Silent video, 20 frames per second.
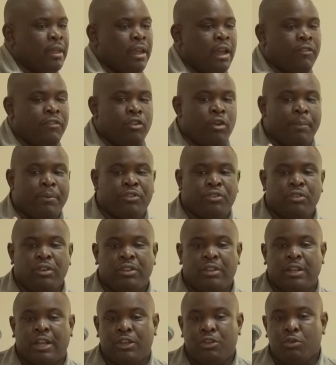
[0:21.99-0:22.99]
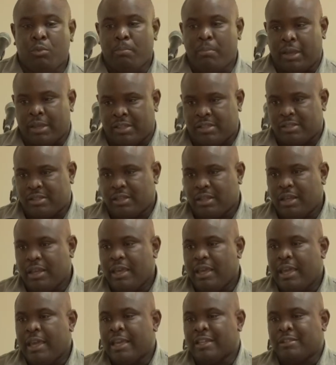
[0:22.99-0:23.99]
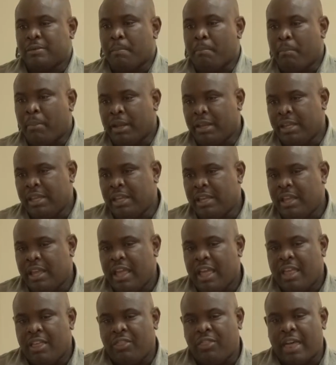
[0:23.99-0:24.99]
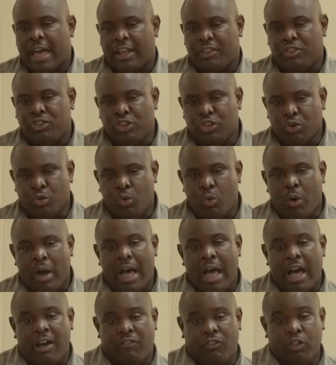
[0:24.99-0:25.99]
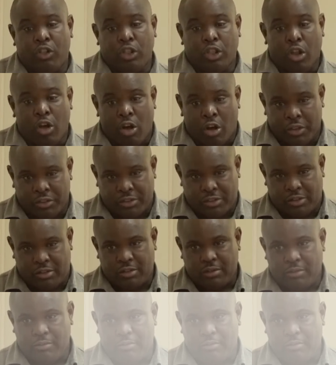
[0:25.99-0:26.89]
Every opportunity that you miss is money that you have lost.